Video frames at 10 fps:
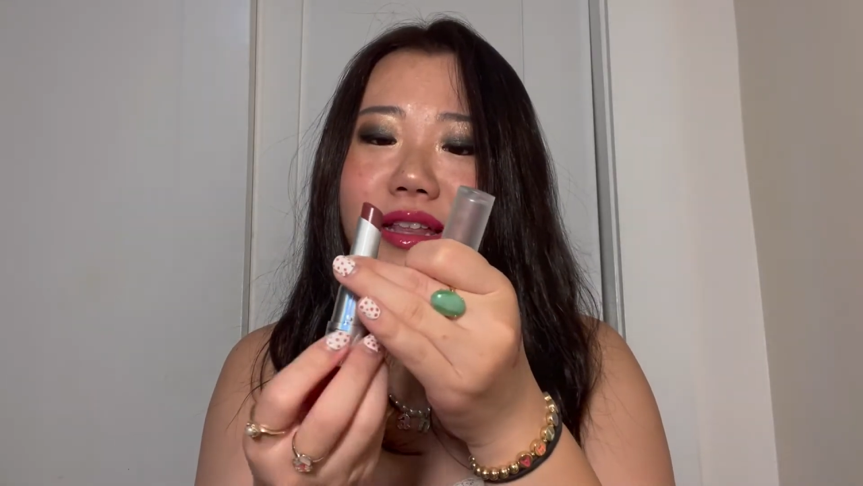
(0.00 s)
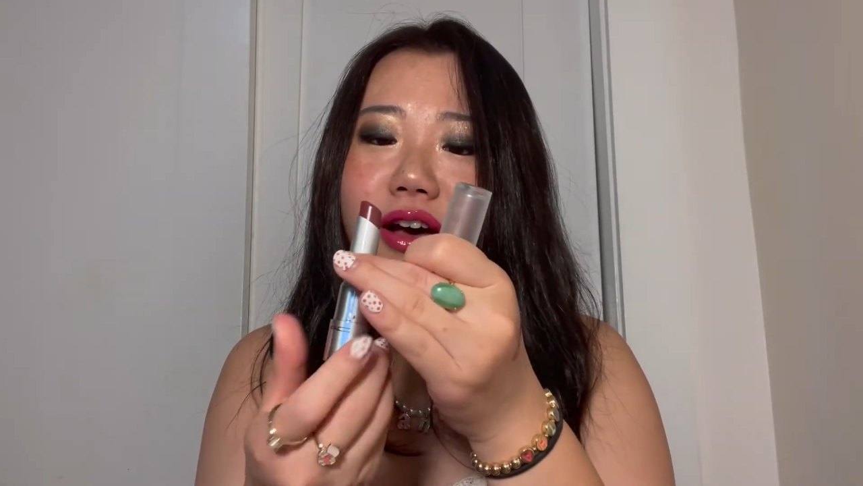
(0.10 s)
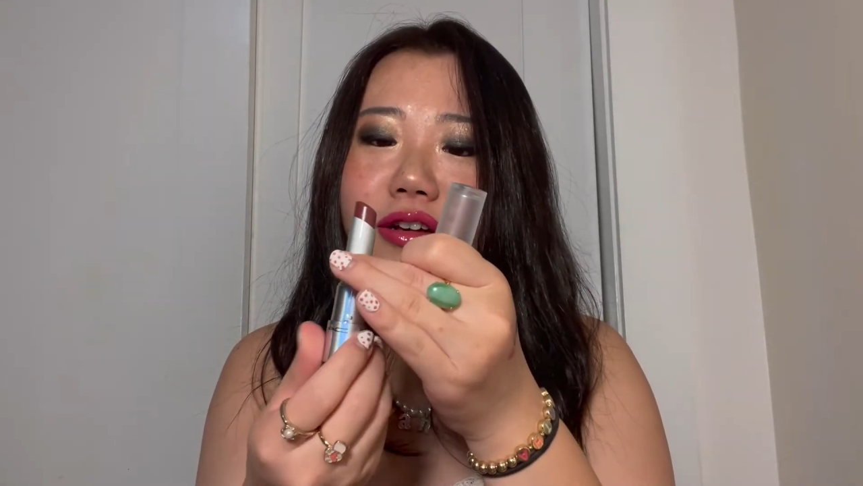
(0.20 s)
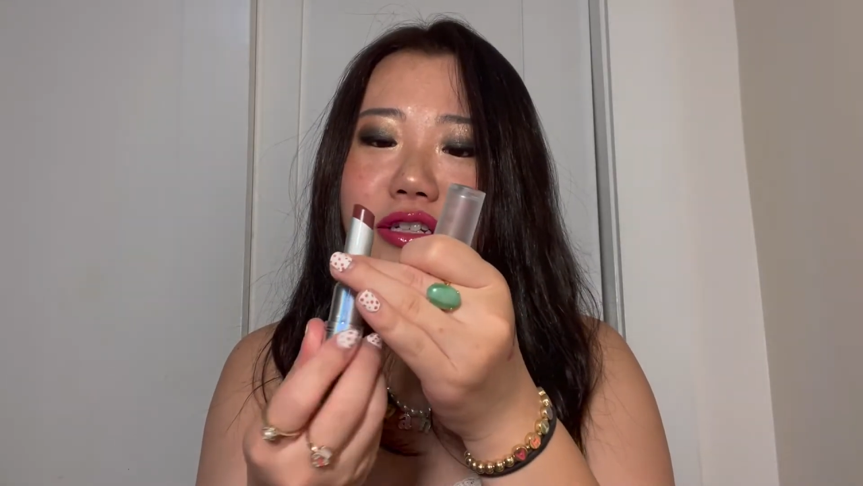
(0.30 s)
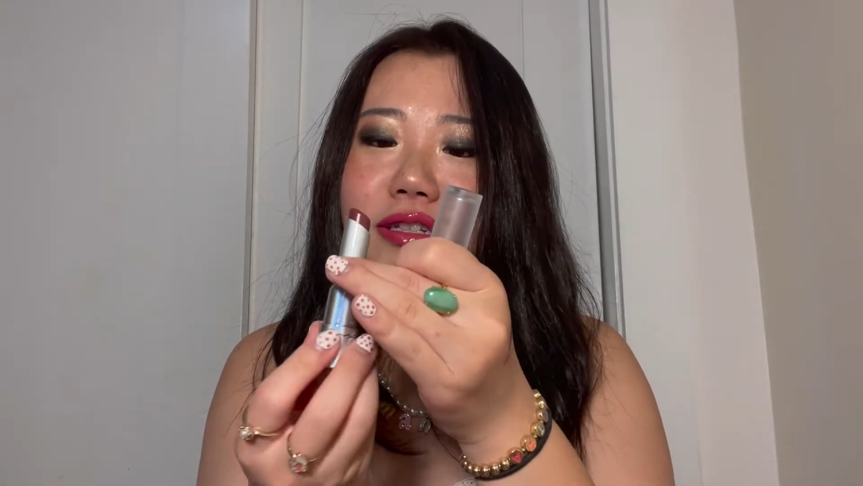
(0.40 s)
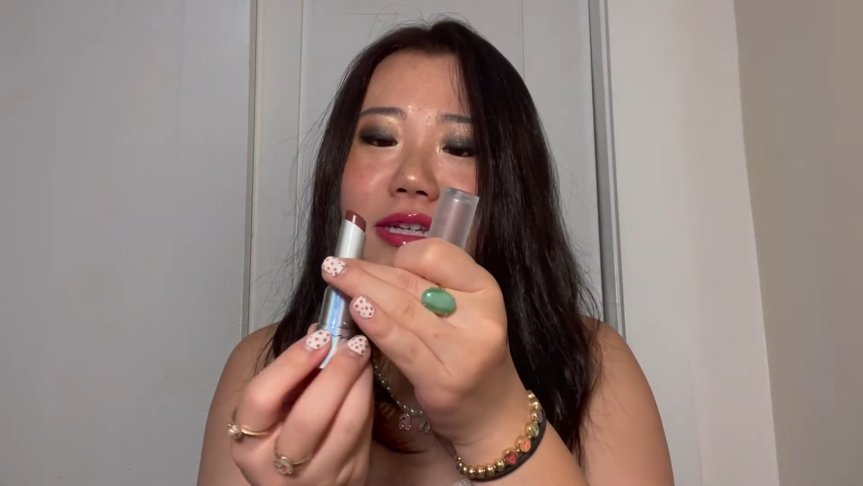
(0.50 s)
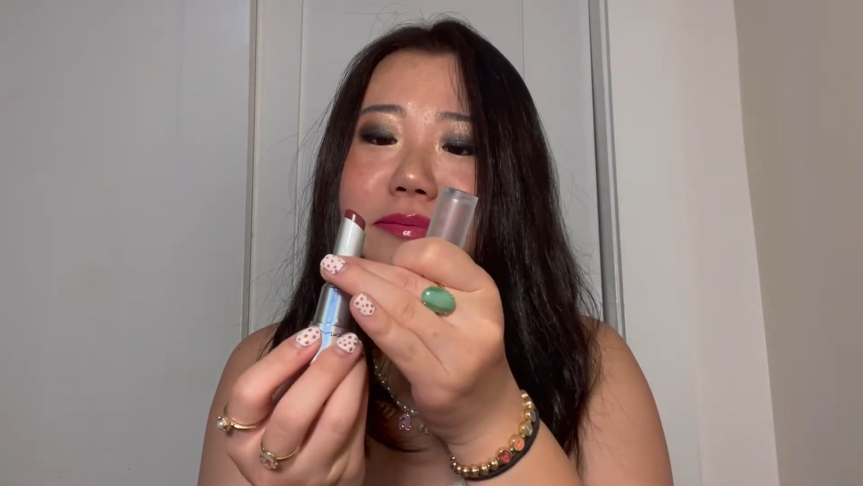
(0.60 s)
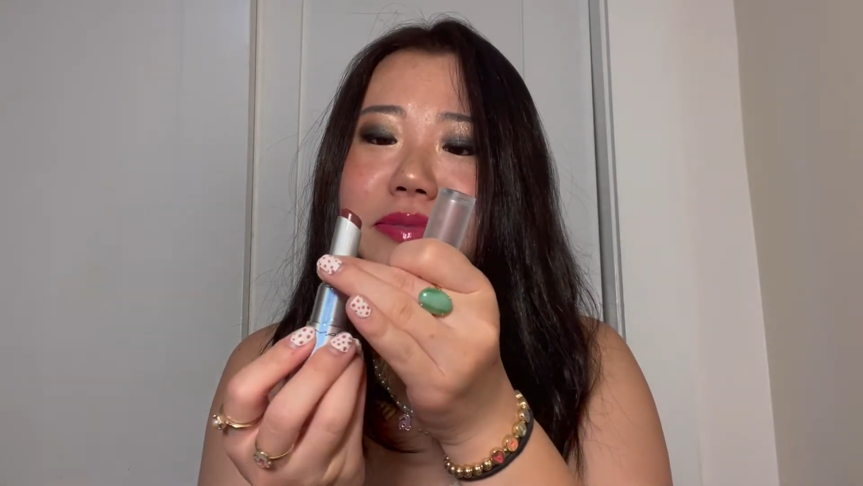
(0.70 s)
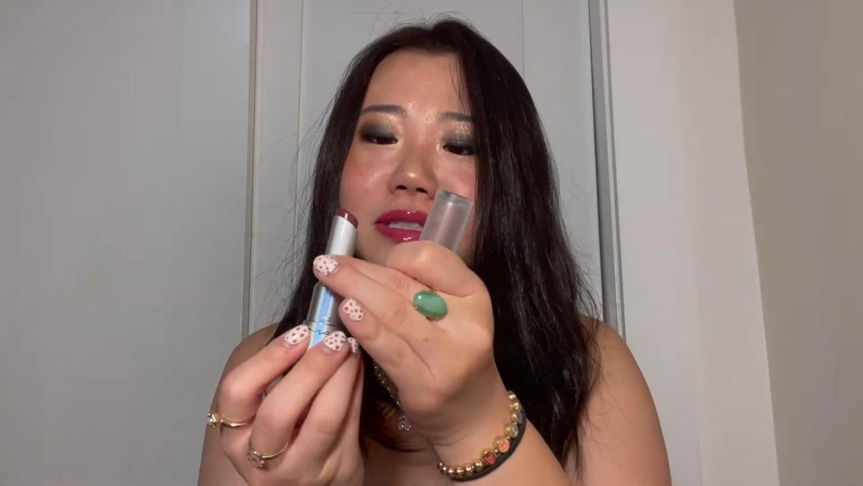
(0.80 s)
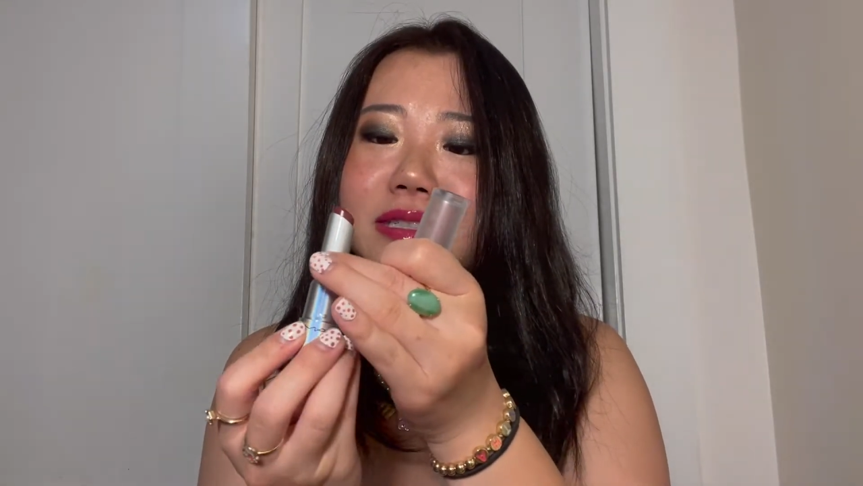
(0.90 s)
on your
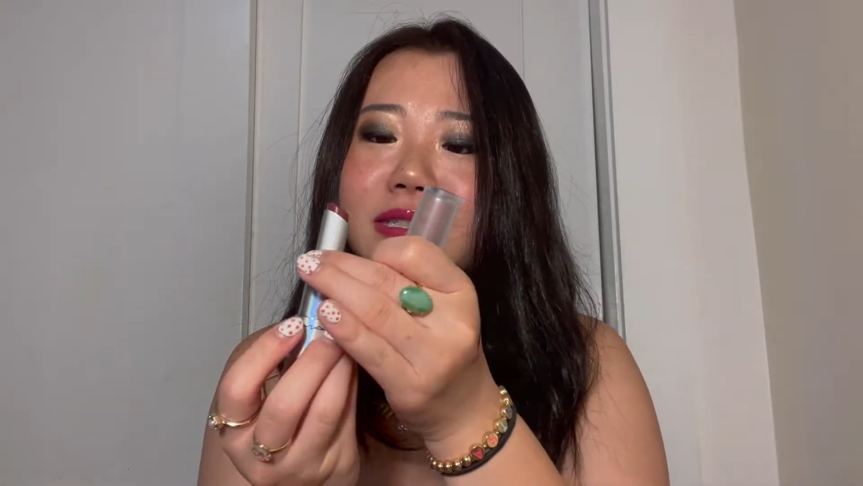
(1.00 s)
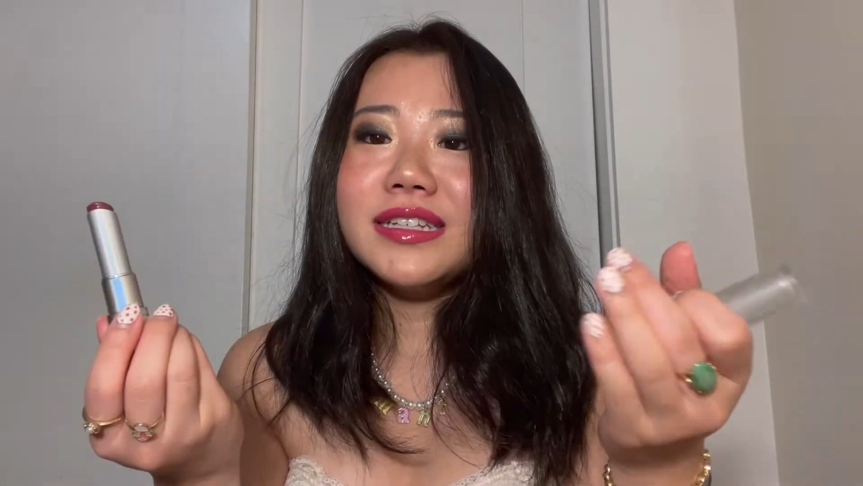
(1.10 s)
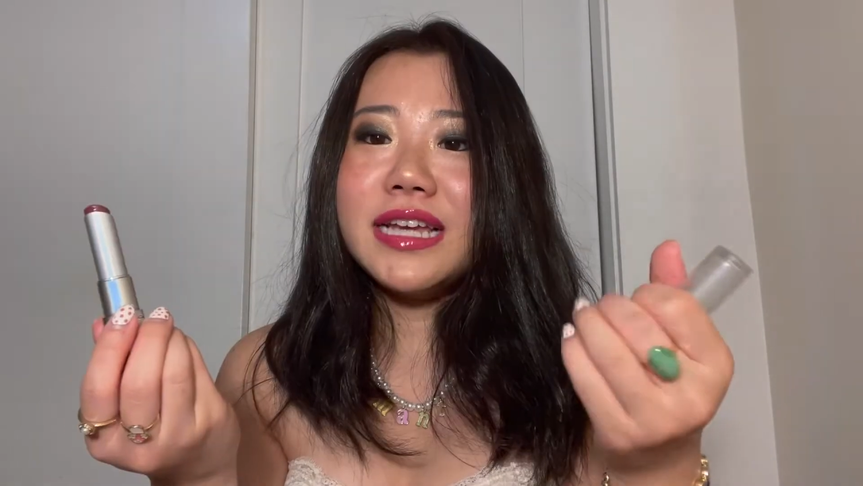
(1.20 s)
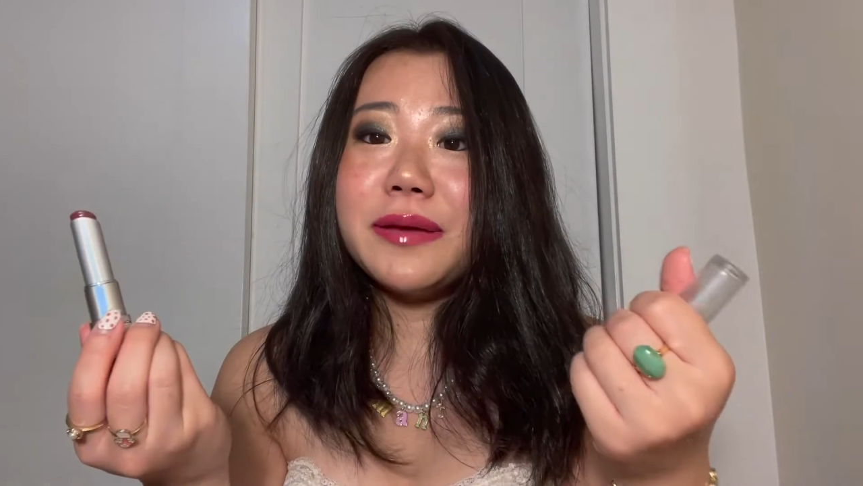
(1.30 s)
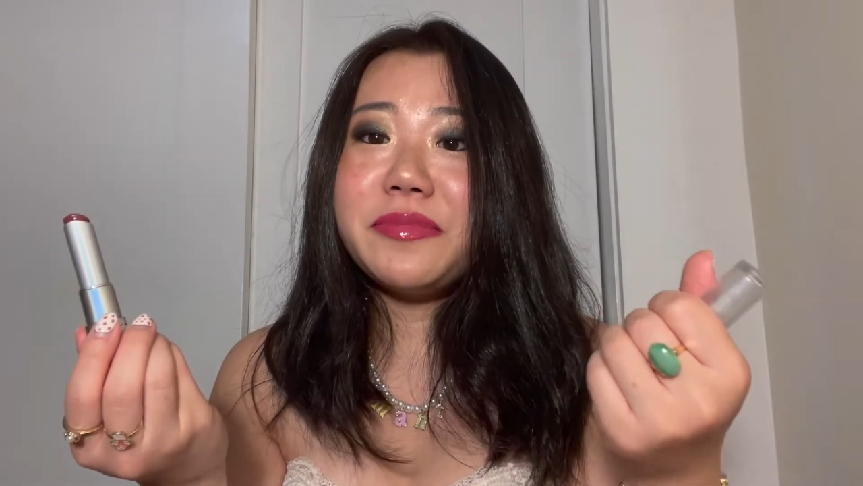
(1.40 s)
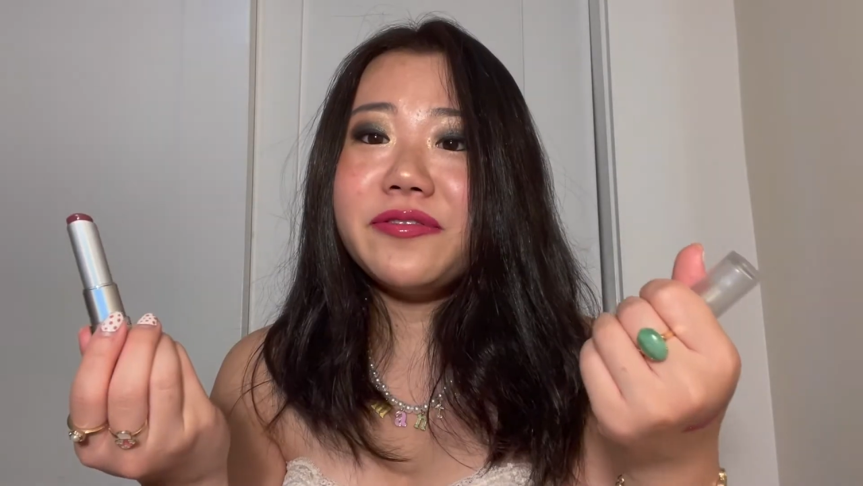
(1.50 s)
lips type of